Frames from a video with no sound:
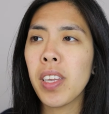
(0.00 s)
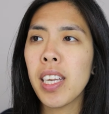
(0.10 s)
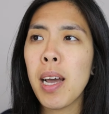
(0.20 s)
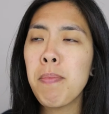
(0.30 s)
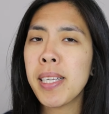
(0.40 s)

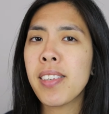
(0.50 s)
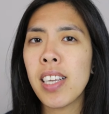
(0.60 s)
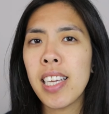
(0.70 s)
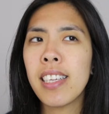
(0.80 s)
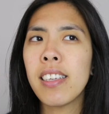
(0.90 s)
Now
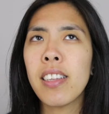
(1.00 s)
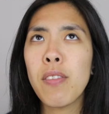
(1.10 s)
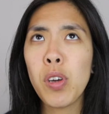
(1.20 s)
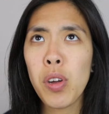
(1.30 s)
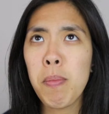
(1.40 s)
admittedly,
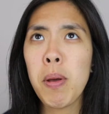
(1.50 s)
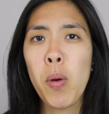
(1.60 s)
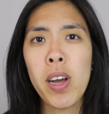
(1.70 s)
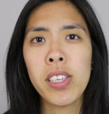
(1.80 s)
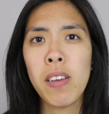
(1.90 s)
they've gotten a bit
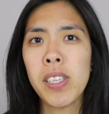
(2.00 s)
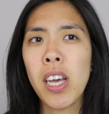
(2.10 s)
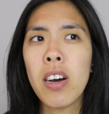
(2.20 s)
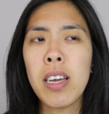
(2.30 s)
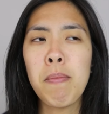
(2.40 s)
worse over
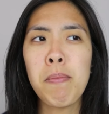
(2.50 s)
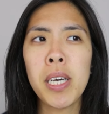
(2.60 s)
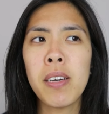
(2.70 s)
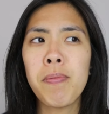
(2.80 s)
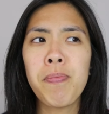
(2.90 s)
time,
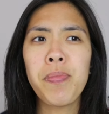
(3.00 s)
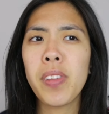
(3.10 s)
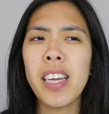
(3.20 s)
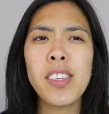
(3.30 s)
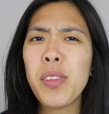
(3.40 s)
but
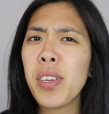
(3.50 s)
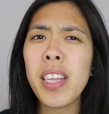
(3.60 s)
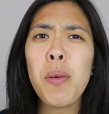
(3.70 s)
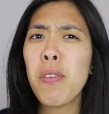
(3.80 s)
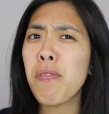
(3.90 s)
I don't think
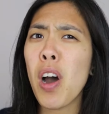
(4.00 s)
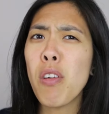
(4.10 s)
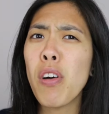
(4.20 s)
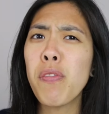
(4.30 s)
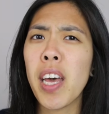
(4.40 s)
they were
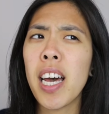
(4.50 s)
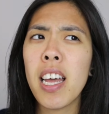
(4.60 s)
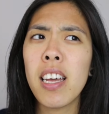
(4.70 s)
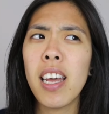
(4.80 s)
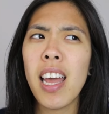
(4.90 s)
far off that.
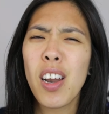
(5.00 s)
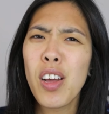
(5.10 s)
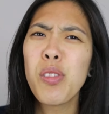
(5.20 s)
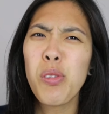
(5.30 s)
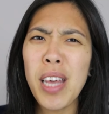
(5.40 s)
And
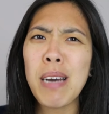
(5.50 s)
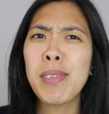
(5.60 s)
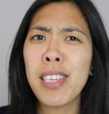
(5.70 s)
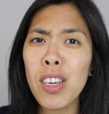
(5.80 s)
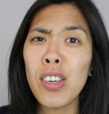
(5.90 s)
I thought that
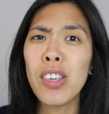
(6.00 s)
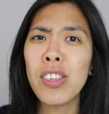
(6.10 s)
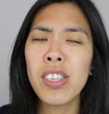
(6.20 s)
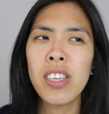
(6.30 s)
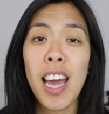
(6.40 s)
was
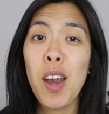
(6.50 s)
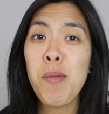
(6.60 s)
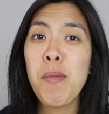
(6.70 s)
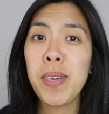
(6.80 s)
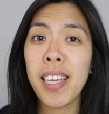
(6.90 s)
good. And I
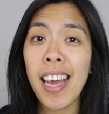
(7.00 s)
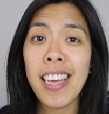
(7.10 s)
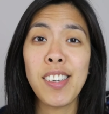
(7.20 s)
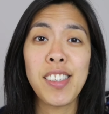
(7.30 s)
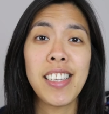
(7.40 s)
remember
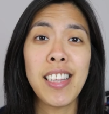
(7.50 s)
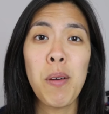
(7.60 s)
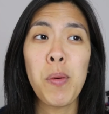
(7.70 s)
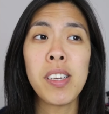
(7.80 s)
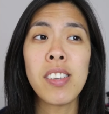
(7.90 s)
Kate looked in
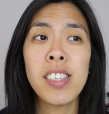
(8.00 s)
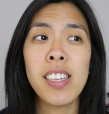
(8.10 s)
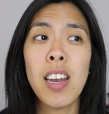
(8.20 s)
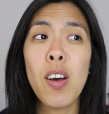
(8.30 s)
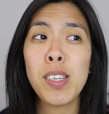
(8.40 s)
there once
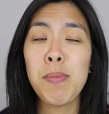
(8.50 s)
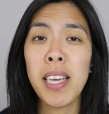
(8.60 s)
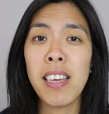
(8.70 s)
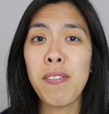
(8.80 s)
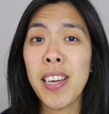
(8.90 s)
and asked
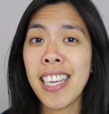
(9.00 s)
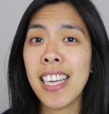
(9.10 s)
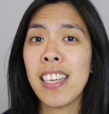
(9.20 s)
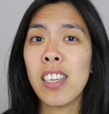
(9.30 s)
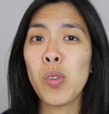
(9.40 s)
me if I
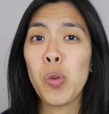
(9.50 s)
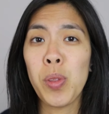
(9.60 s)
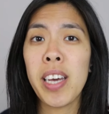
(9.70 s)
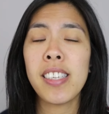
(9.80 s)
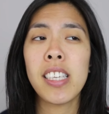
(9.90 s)
needed all
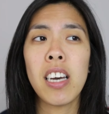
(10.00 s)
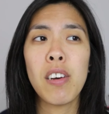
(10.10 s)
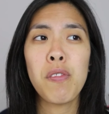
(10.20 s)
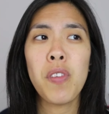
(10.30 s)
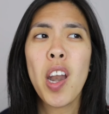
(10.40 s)
that
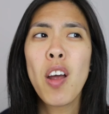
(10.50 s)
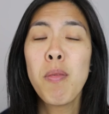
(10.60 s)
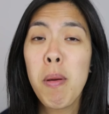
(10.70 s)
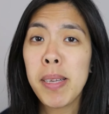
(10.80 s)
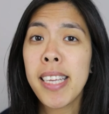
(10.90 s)
stuff. And I
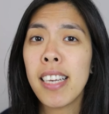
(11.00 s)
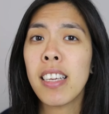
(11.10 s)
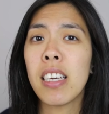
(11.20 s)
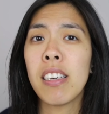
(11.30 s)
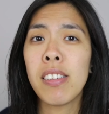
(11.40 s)
remember
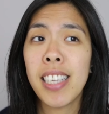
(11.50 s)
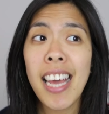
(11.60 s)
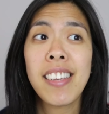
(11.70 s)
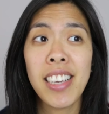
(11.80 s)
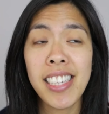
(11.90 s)
telling her,
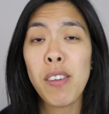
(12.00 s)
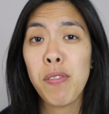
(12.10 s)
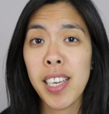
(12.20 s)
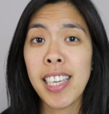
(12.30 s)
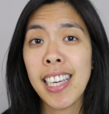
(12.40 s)
yes, I
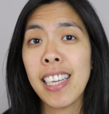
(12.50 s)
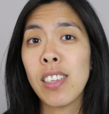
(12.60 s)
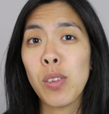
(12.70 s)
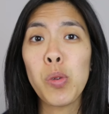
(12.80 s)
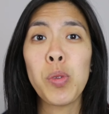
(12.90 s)
definitely
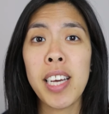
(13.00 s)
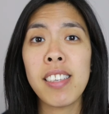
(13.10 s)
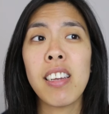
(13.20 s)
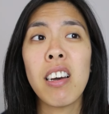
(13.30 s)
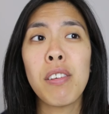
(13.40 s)
needed all that
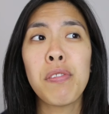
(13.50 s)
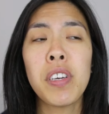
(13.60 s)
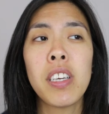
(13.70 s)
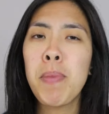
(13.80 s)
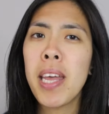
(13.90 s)
stuff.
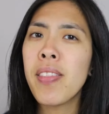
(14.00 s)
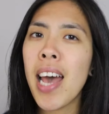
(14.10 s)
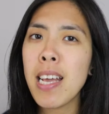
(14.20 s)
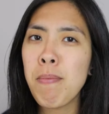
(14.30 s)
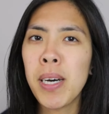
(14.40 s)
But in the
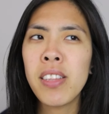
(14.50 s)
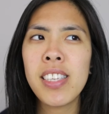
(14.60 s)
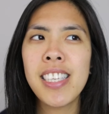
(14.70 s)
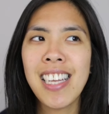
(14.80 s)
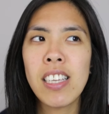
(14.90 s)
8
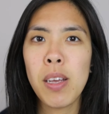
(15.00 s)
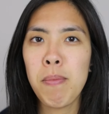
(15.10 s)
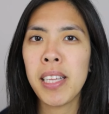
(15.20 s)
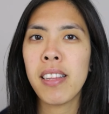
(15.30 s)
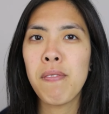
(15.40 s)
months since I
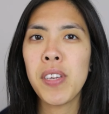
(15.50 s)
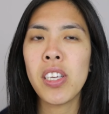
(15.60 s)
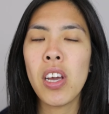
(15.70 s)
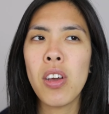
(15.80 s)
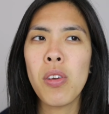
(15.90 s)
made that
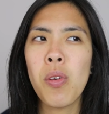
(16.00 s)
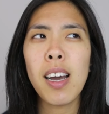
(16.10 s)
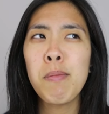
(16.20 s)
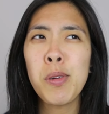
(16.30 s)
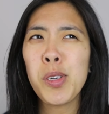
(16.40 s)
video,
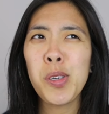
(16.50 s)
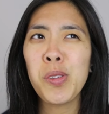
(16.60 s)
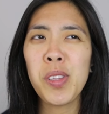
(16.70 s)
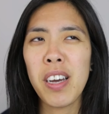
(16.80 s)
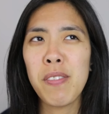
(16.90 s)
I'm not
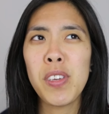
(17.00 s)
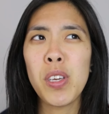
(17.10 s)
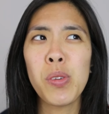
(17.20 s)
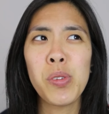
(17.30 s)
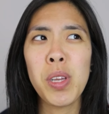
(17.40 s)
sure that I've
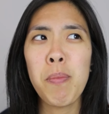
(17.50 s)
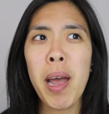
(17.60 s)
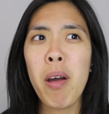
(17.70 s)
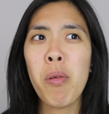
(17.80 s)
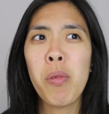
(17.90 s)
used
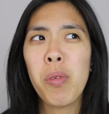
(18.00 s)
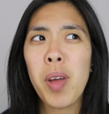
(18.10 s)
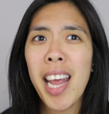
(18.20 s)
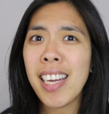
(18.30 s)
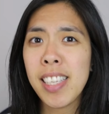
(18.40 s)
about
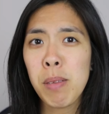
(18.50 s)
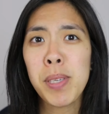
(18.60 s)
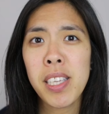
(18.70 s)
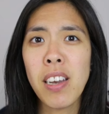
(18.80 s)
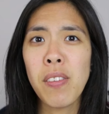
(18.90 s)

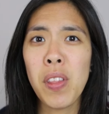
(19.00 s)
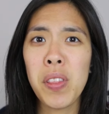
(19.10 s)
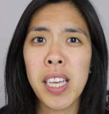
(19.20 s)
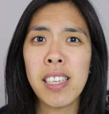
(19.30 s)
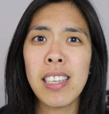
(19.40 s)
80% of the
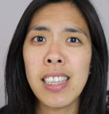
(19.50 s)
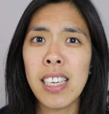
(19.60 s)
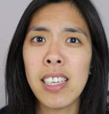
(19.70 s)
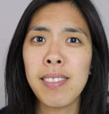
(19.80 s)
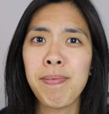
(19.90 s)
things in
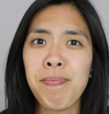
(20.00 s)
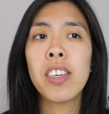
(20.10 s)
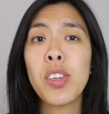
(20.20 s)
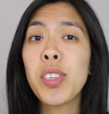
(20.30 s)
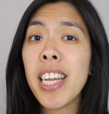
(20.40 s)
there.
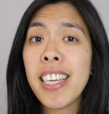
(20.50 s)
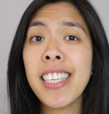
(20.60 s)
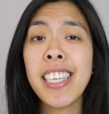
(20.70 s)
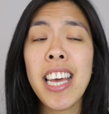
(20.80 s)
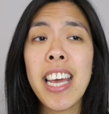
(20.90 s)
So today's
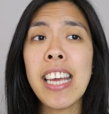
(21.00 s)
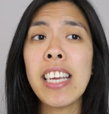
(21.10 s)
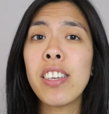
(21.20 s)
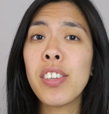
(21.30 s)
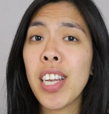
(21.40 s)
the
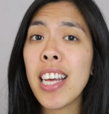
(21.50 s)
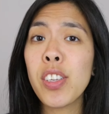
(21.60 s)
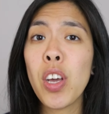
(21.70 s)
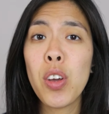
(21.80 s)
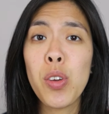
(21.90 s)
day, so
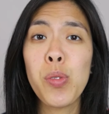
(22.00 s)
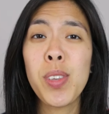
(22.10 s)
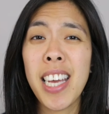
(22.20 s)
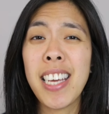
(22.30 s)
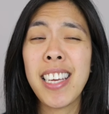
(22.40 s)
let's go
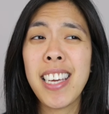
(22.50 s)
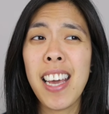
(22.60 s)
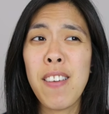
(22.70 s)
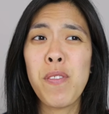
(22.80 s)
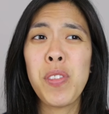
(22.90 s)

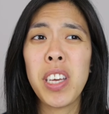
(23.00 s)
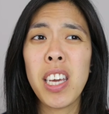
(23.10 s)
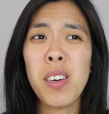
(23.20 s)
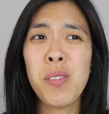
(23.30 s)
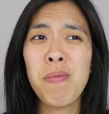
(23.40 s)
take everything
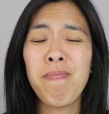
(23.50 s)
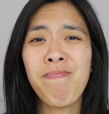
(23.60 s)
out.